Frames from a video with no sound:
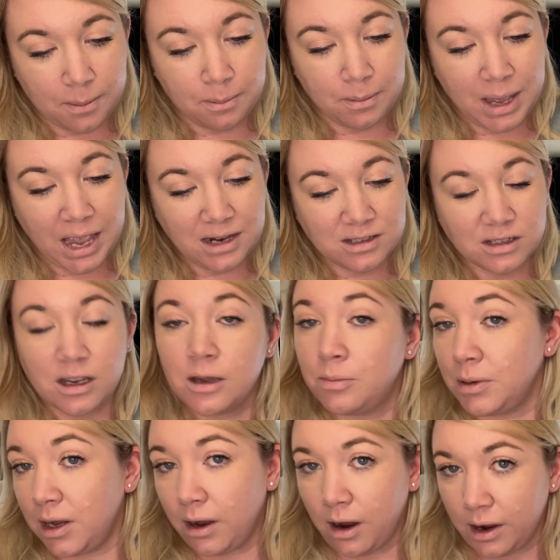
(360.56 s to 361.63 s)
matte
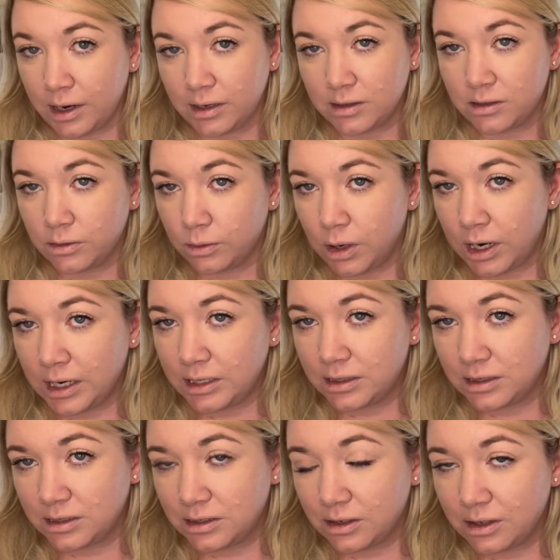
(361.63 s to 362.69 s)
appliance white.
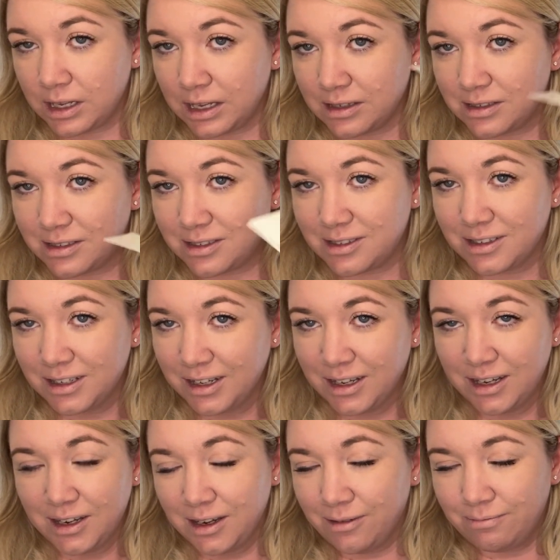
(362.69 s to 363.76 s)
So it's
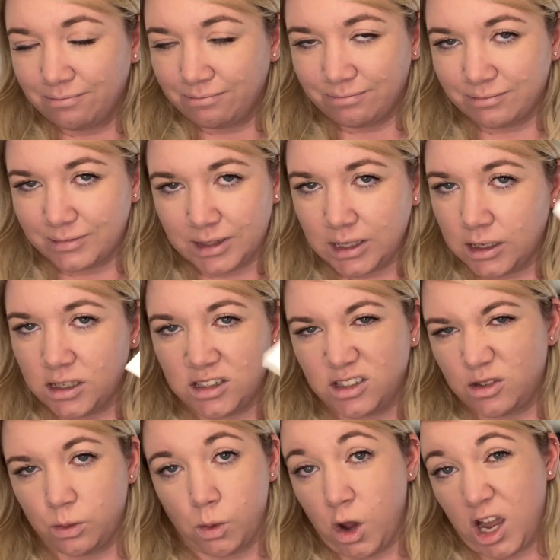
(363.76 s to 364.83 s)

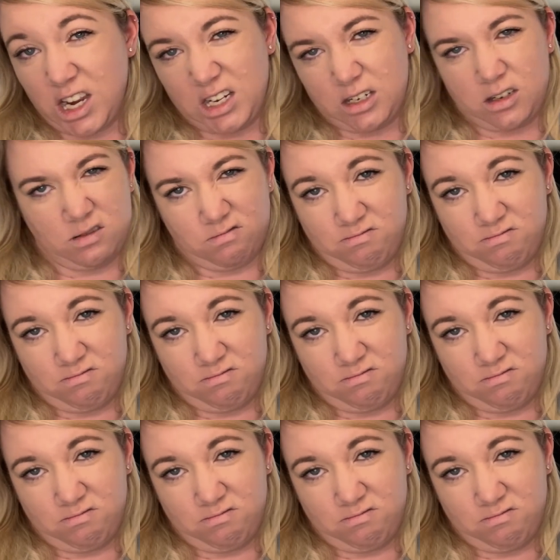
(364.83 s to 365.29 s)
white.